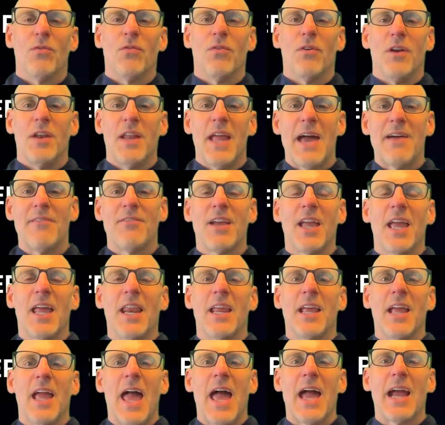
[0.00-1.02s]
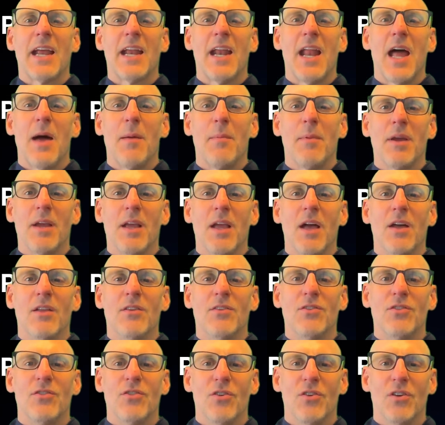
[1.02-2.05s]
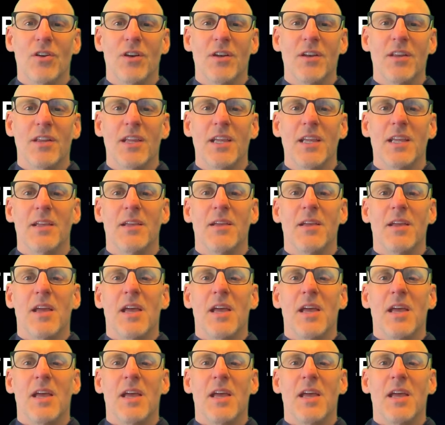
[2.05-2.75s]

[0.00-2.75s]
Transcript: for navigating economic uncertainty.